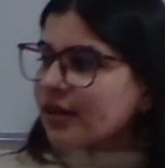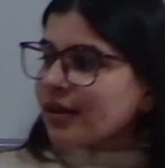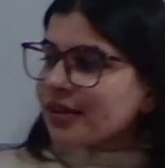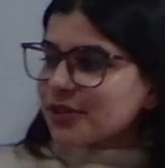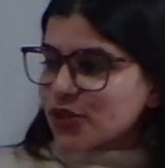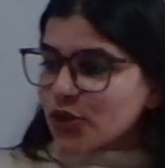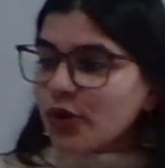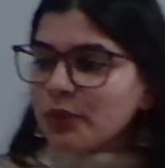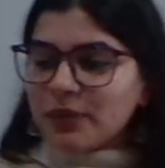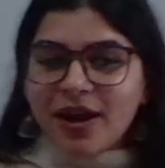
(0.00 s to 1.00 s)
So
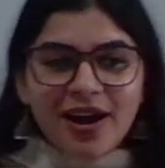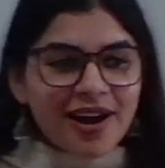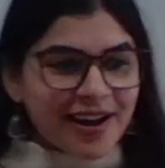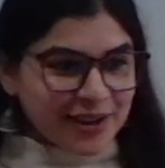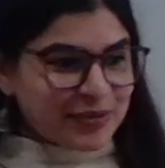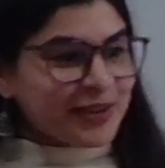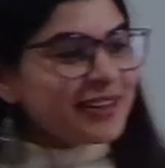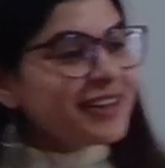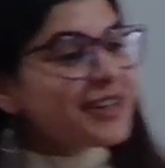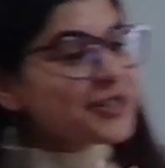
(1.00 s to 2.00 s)
I will
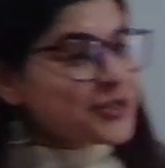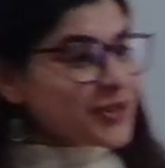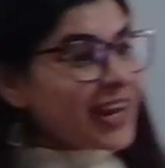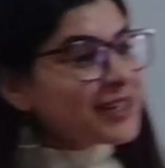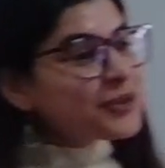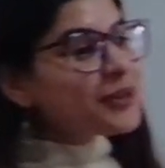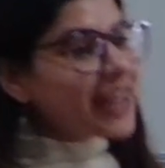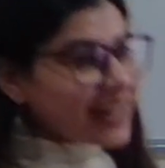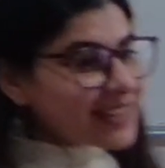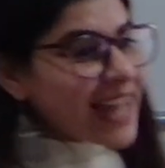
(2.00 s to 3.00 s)
try to
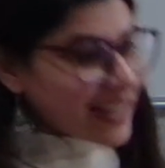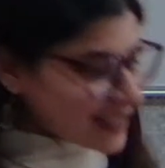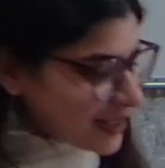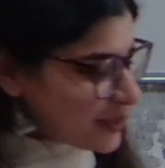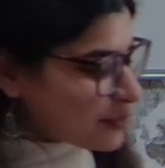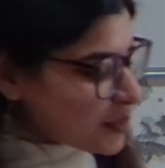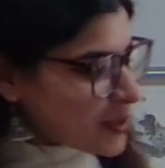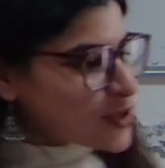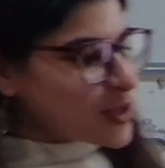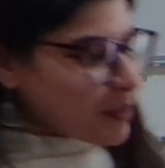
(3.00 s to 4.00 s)
gather
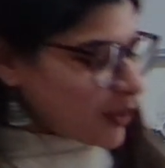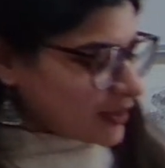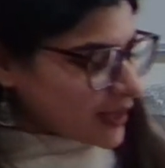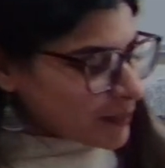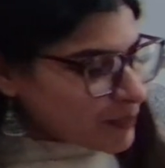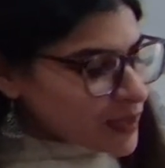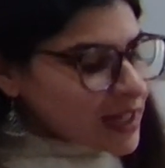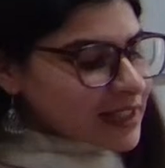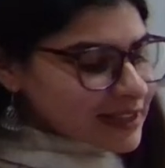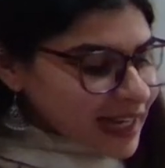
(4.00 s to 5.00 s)
information about them.
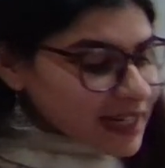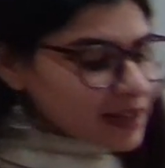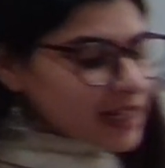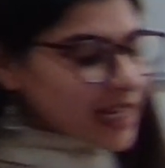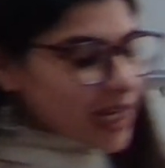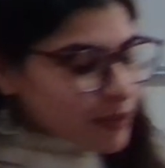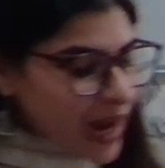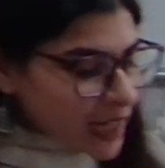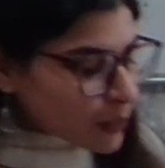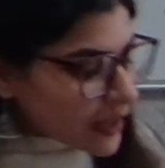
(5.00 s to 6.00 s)
Then
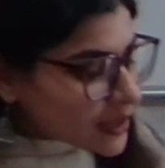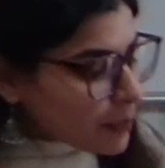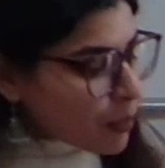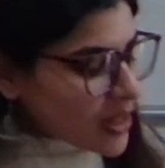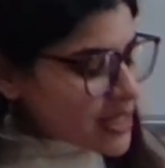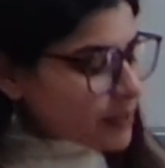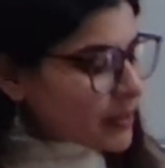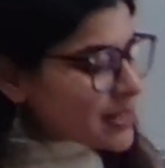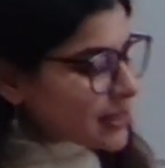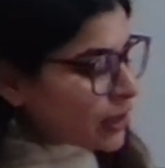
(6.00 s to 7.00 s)
evaluate the possible
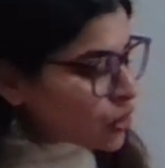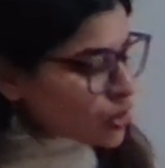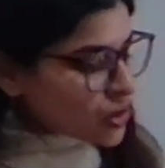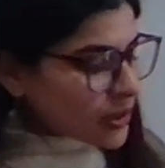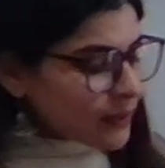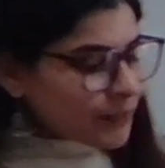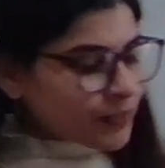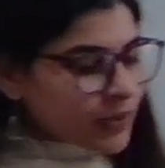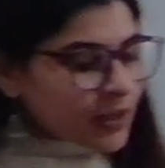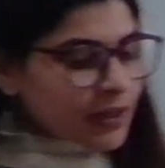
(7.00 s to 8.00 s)
solution,
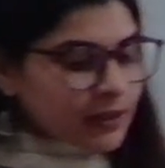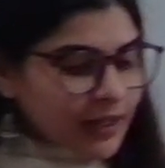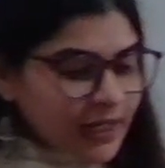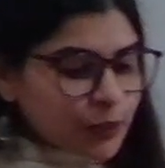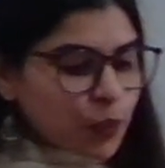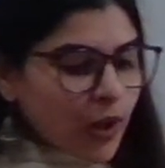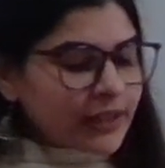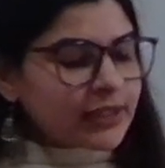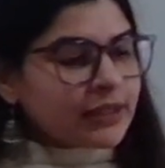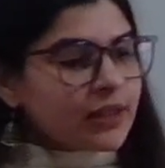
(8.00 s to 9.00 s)
that
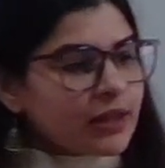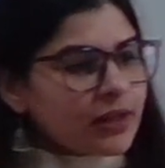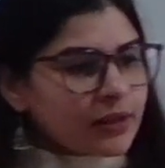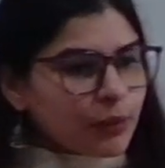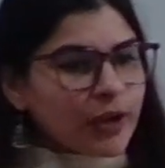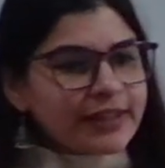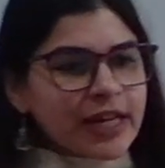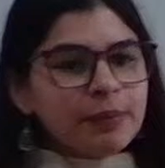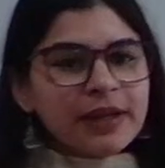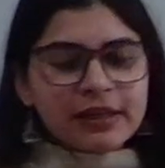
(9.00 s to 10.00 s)
what can
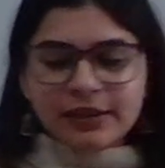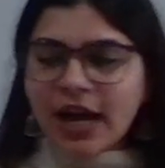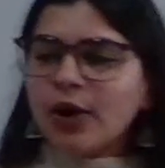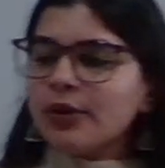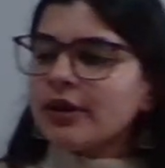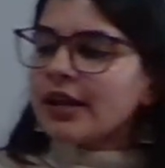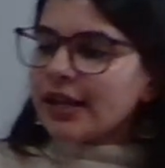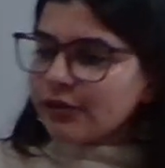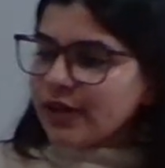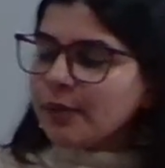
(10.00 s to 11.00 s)
be. Now if
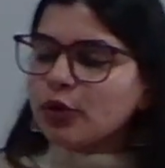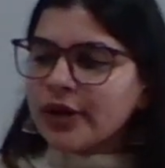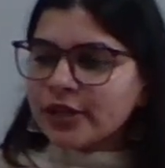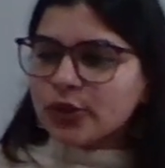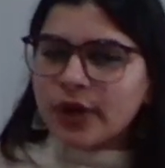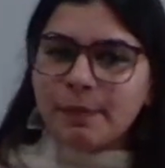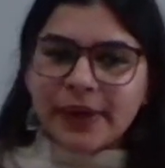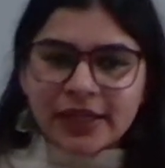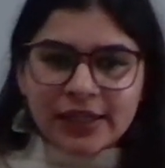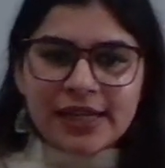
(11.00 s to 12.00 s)
I am going to a
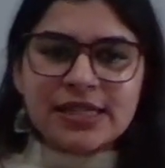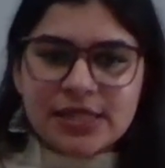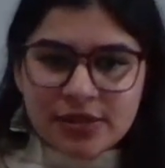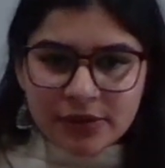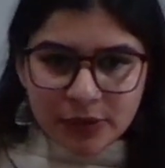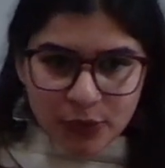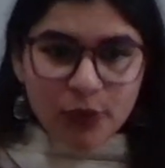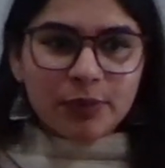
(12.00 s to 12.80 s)
painless, who